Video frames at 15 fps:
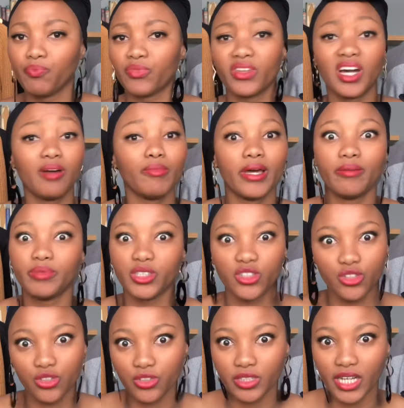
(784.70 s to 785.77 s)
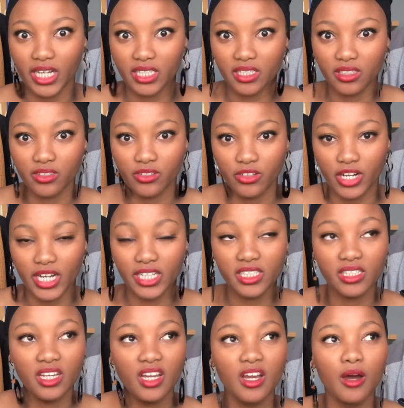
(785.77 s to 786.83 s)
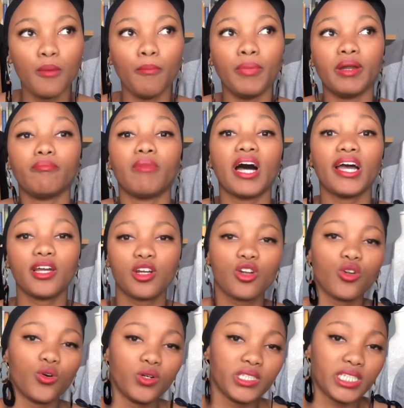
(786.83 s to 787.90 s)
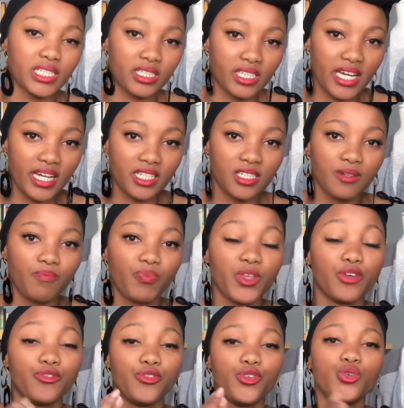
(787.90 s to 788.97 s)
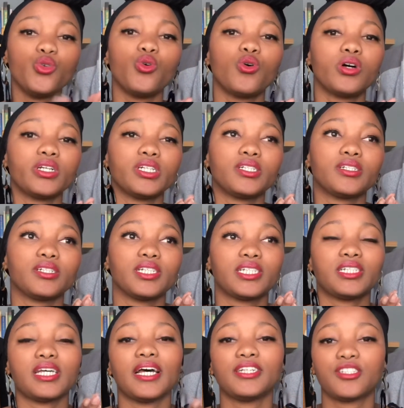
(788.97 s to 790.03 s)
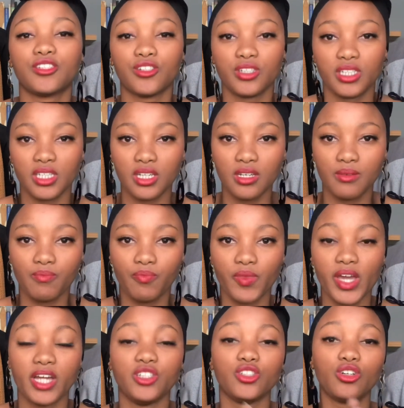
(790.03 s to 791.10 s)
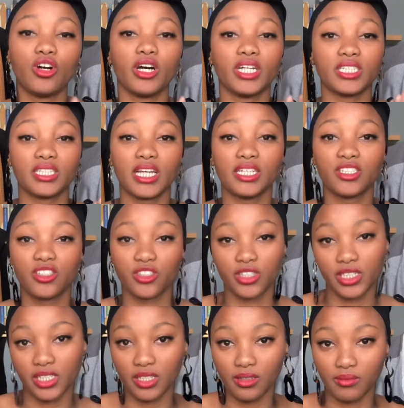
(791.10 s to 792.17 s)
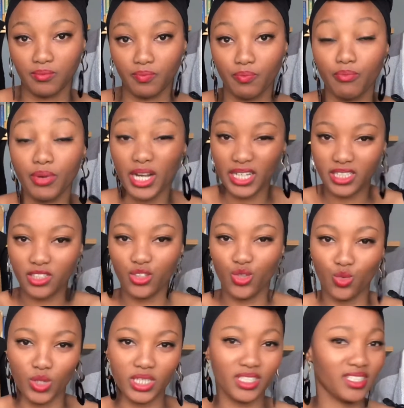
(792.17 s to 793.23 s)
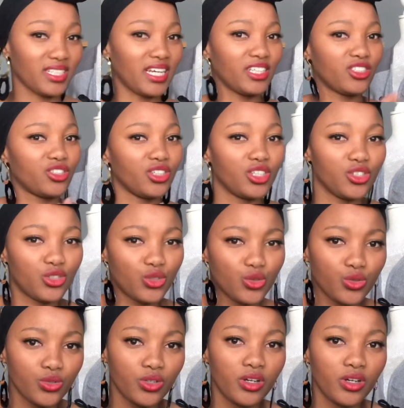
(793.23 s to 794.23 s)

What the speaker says: I'm happy to do that, right? But my clause is that if you ordered a size 30 and you got a size 30, but you want a size 32,